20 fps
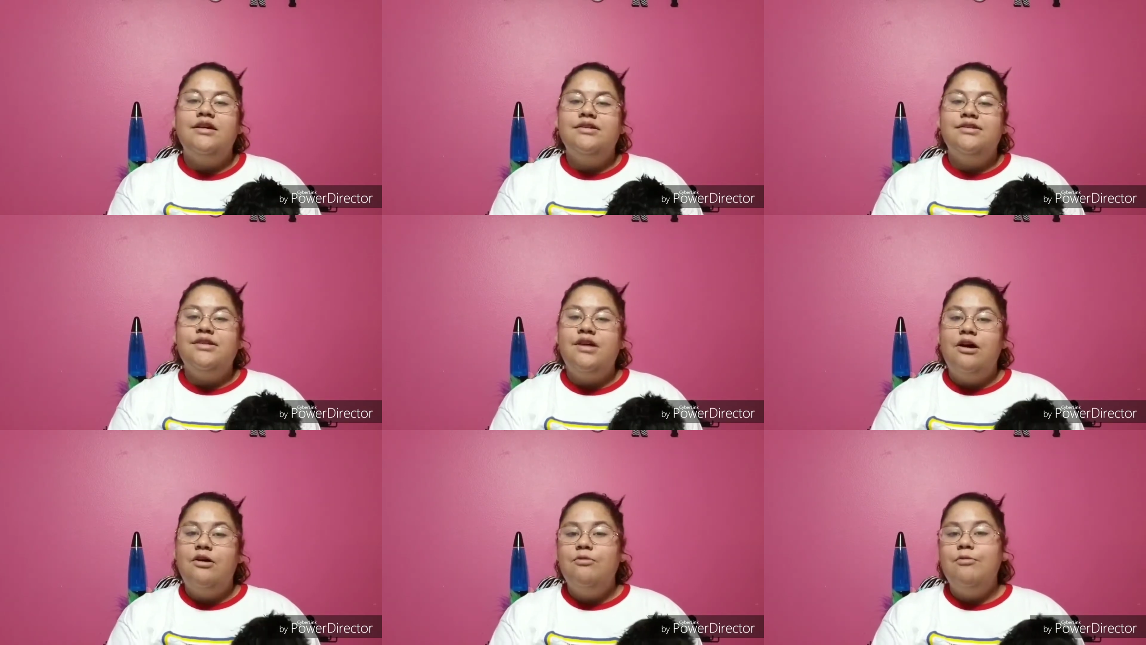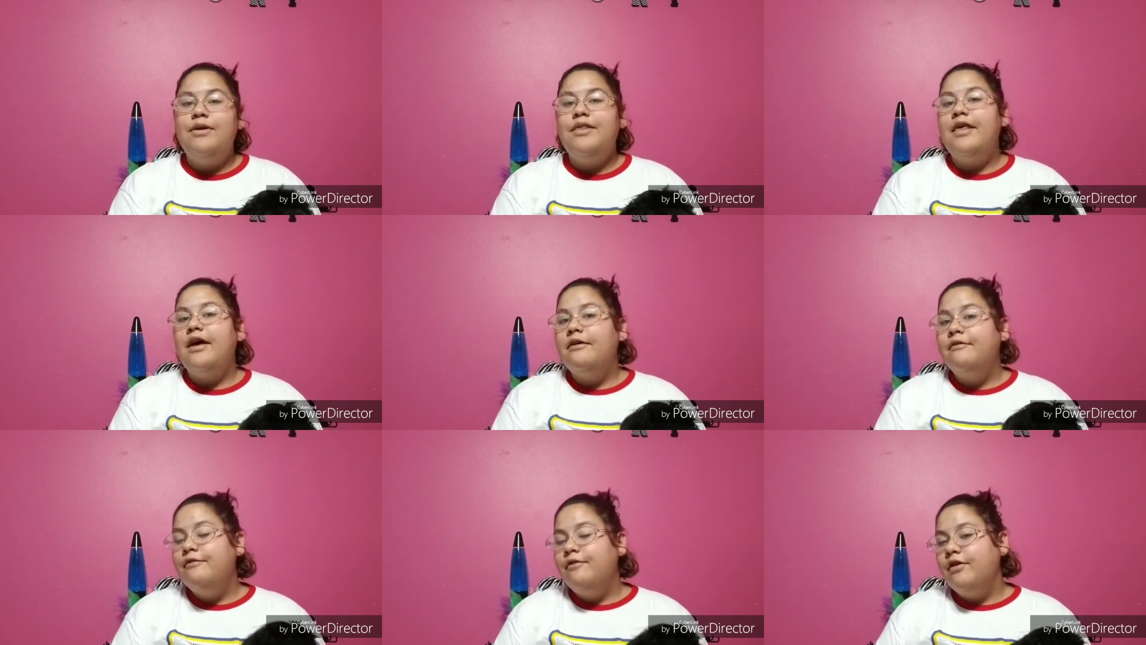So
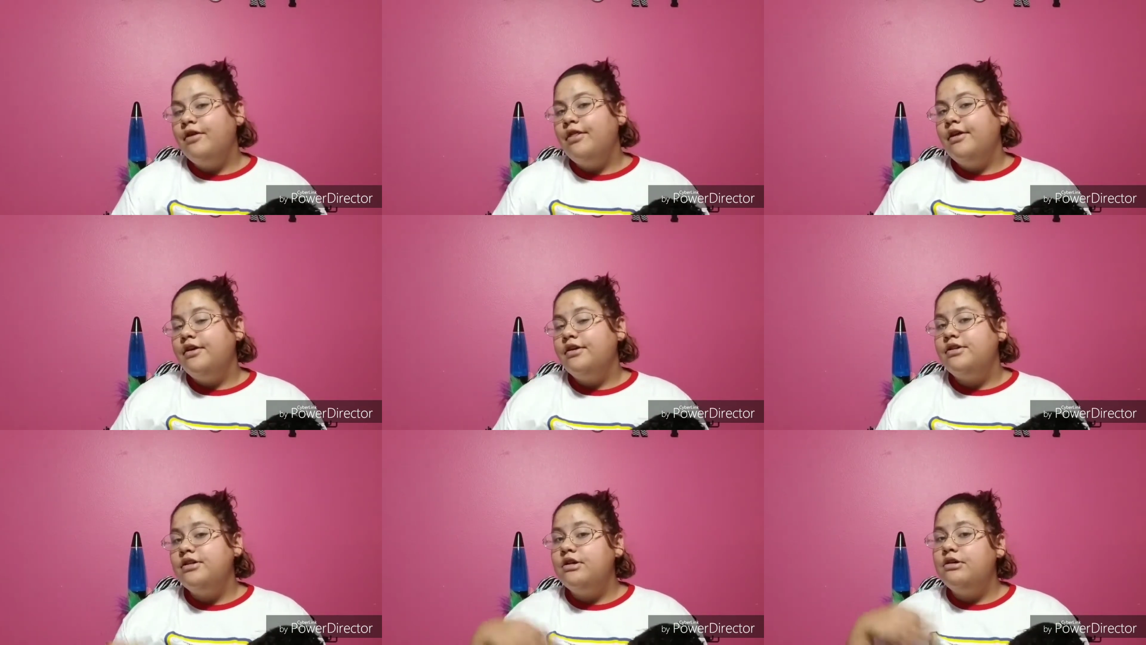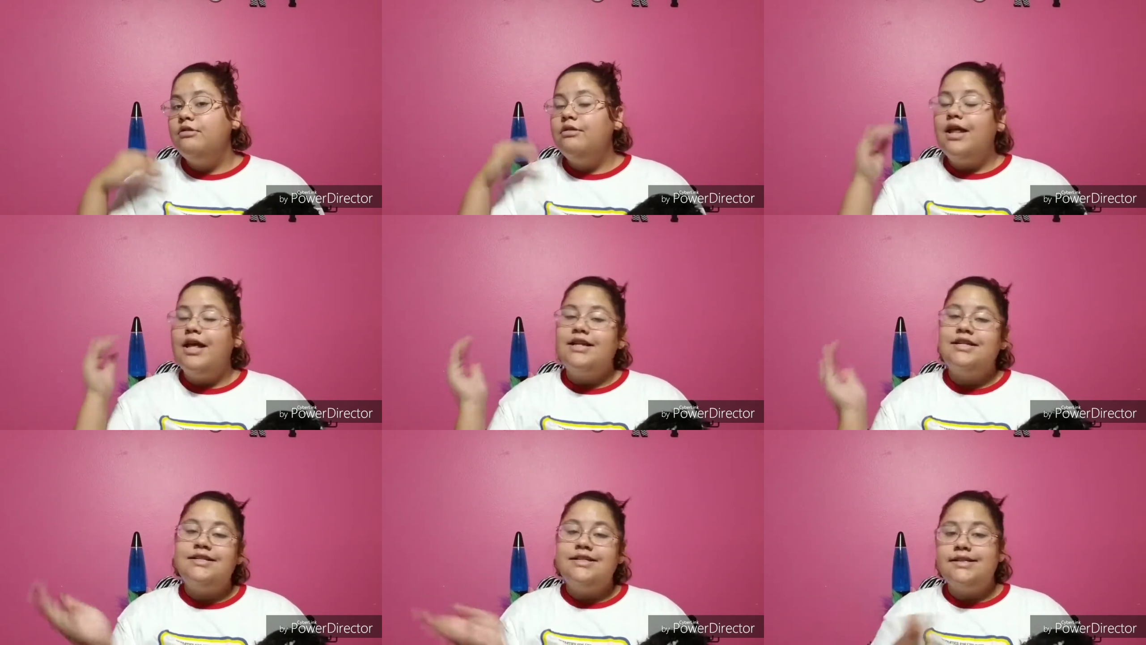without further ado,
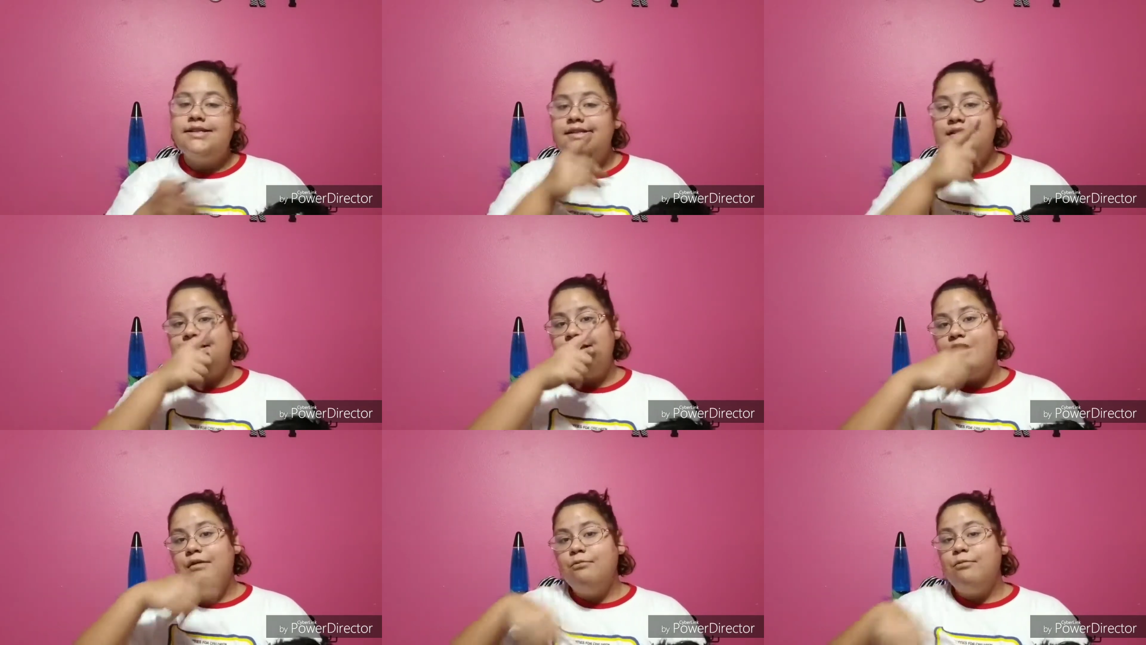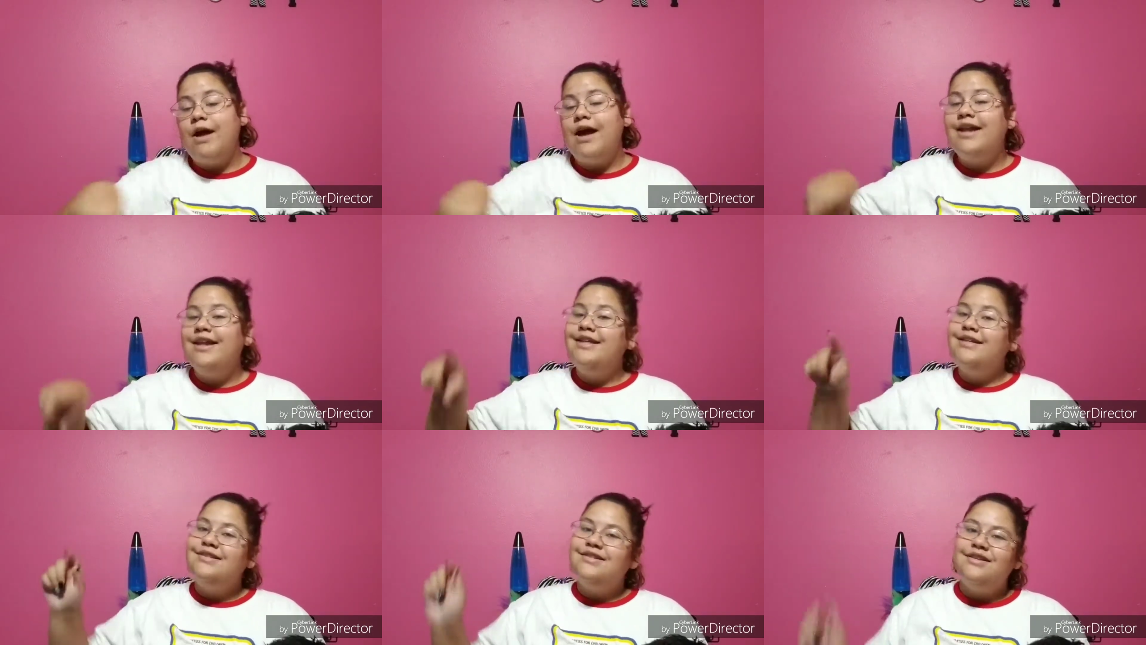let's just get
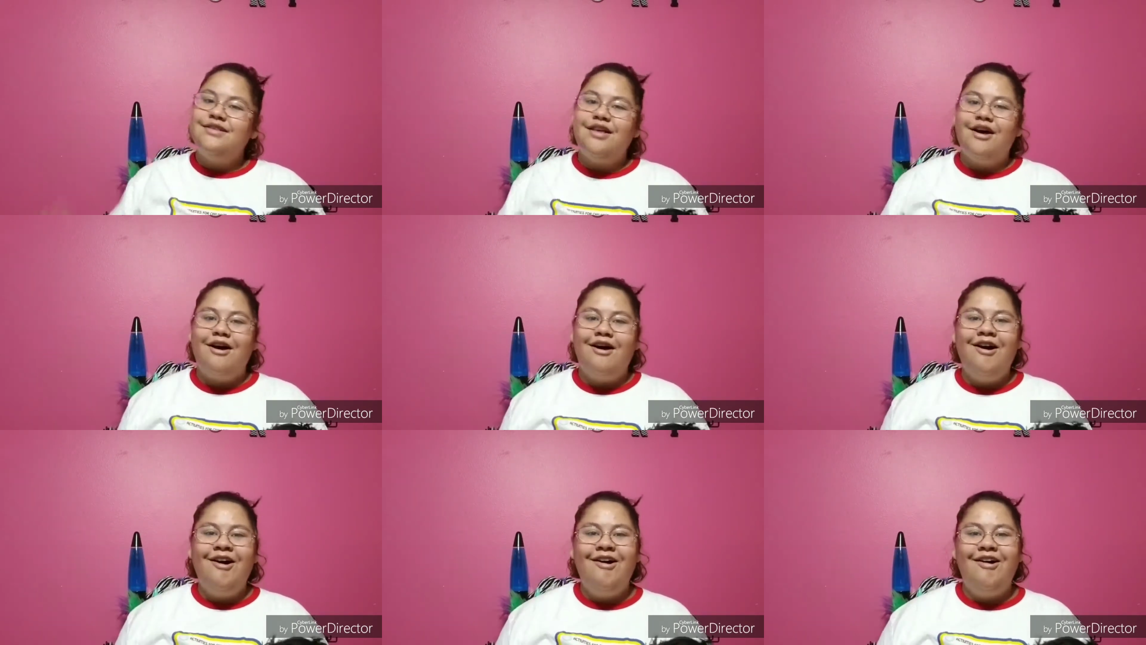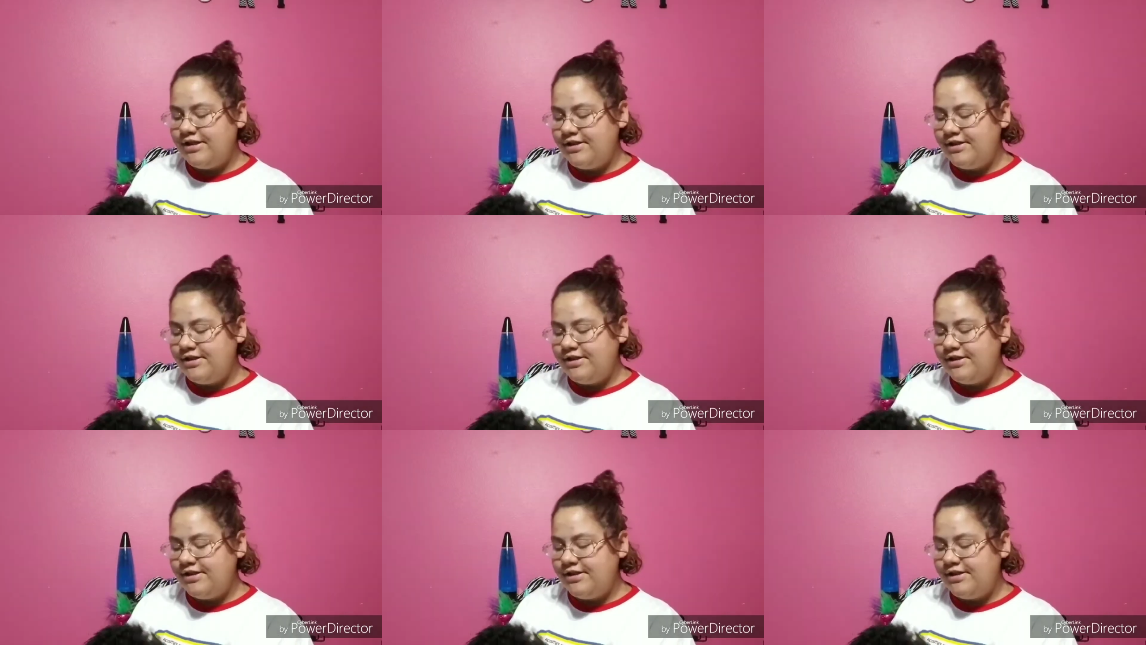right into the haul.